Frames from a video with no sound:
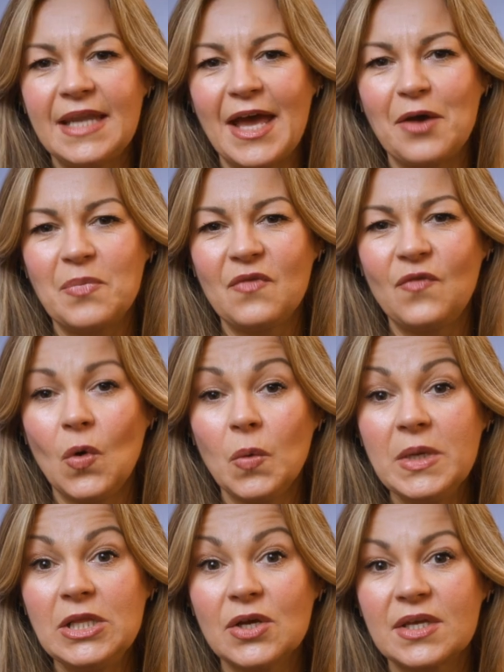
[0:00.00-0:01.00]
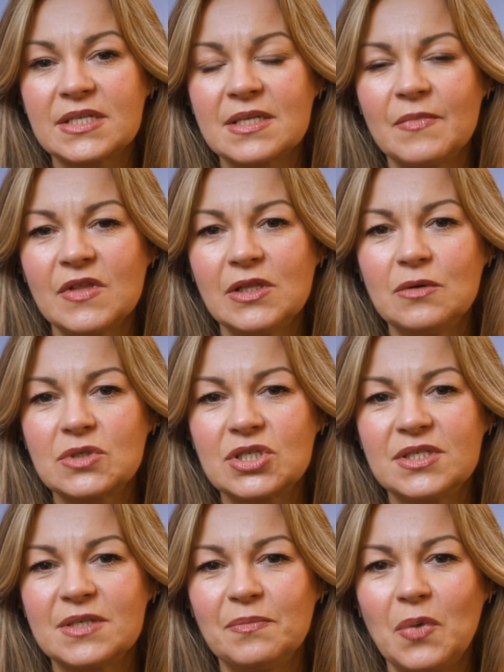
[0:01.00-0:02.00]
Now, before we look at some of the
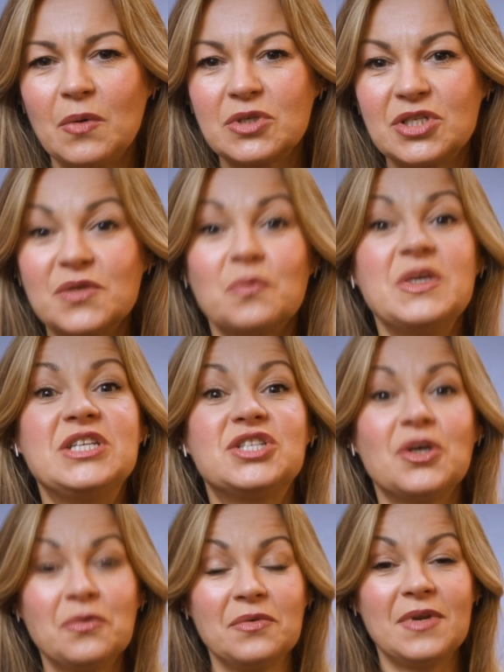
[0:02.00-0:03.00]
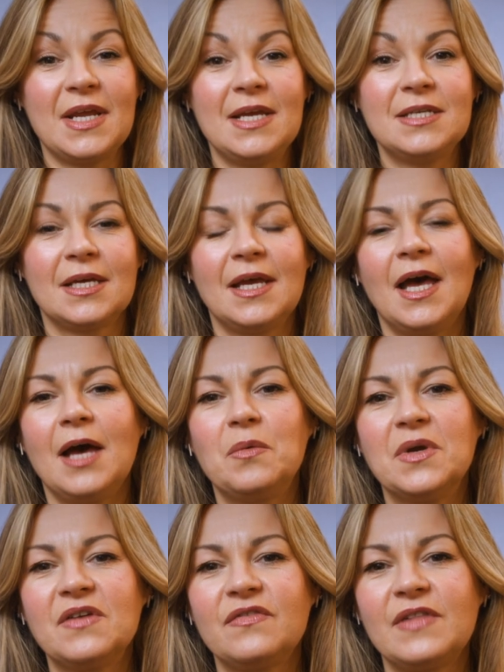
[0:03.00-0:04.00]
lotions and potions we don't need, I
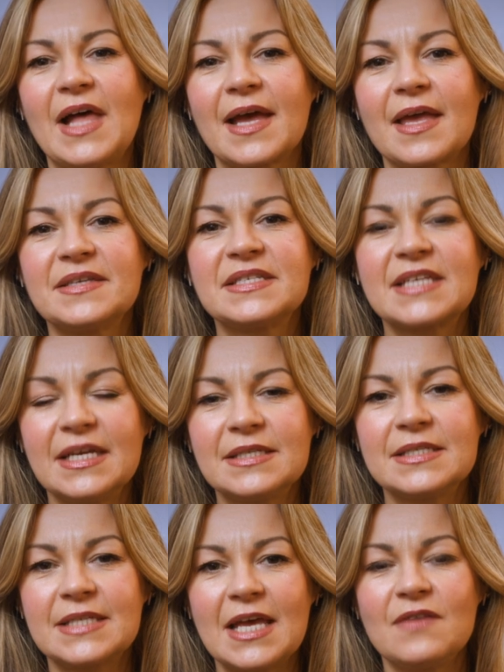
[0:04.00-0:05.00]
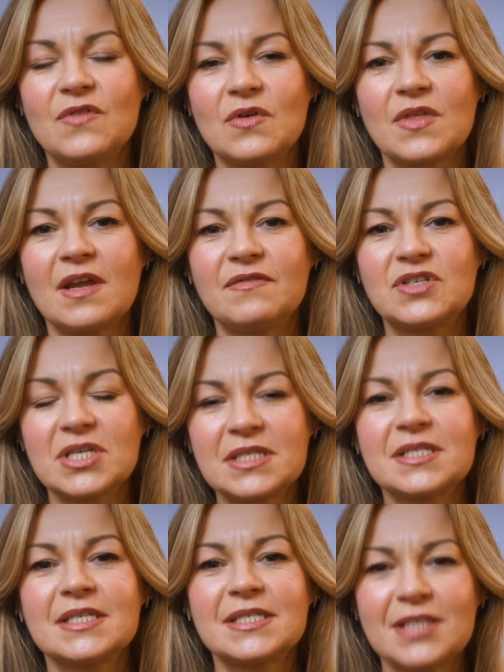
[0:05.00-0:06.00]
want to flag a skin saviour that I've
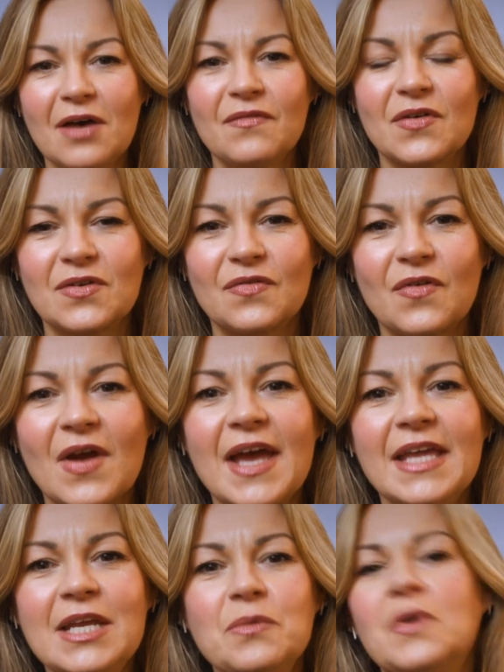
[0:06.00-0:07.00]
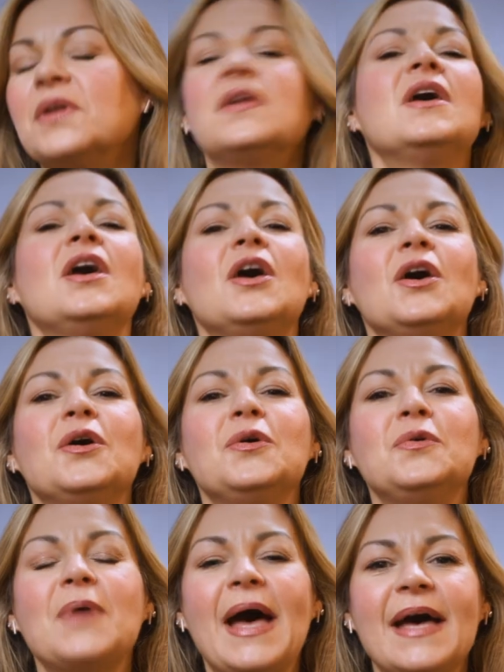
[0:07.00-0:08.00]
just discovered for anyone
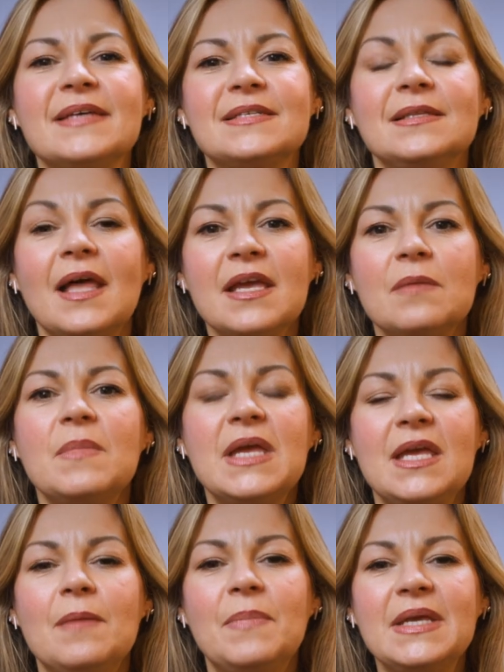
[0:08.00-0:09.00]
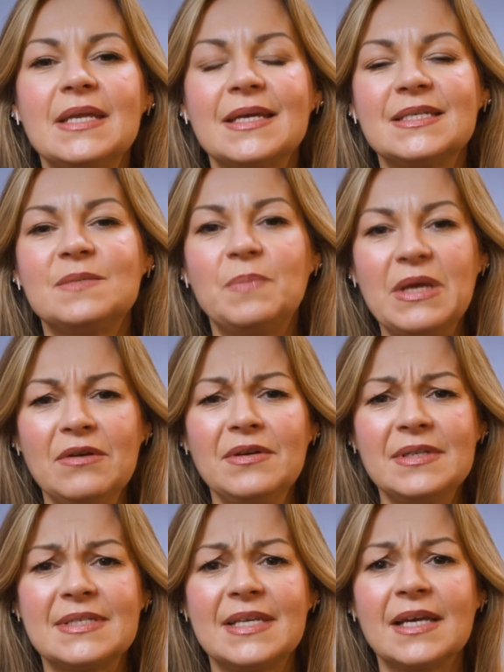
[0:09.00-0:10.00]
who has, like me, been
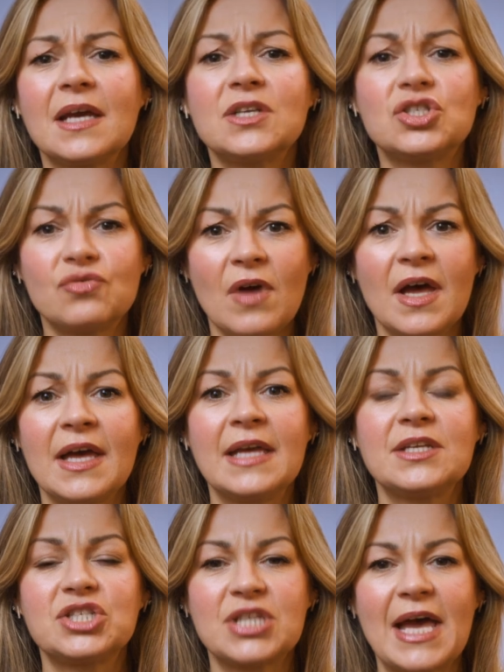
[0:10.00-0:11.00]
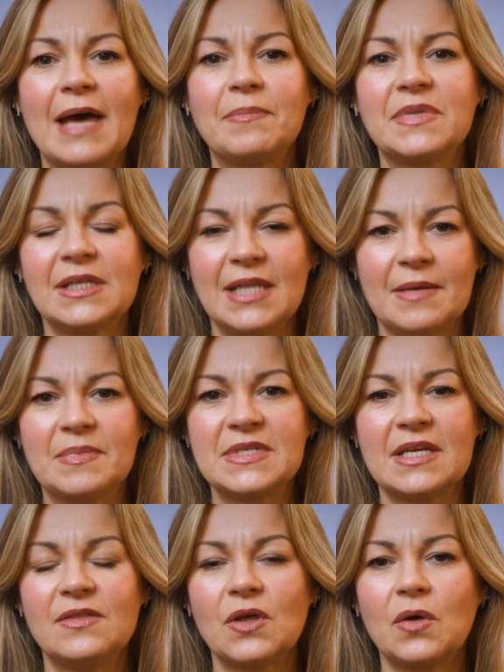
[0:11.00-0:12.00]
experiencing dry, chapped lips
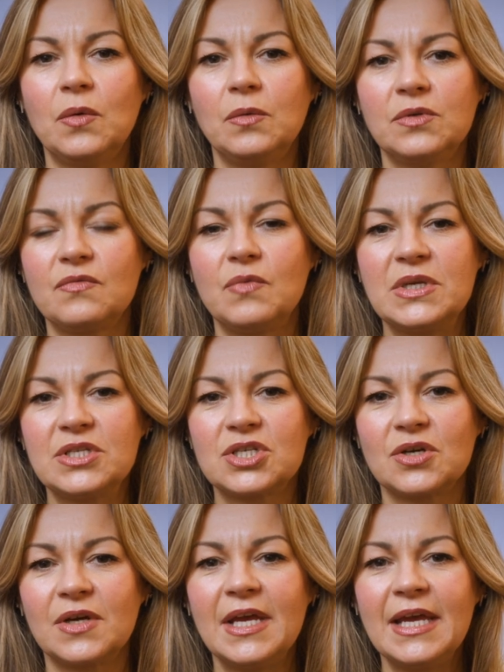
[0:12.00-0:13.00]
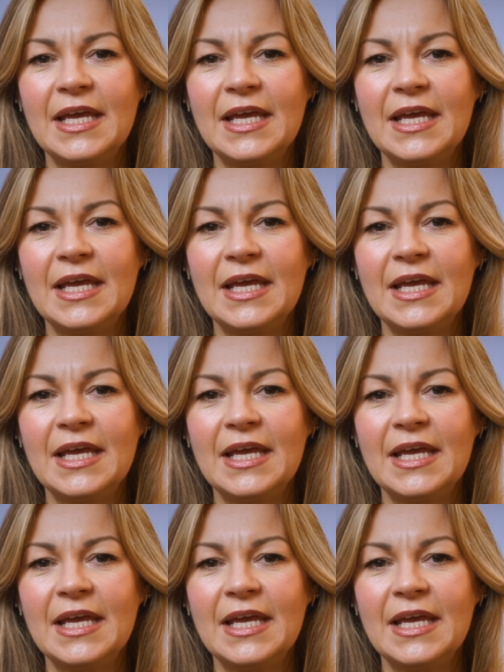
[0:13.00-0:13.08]
in the cold of winter.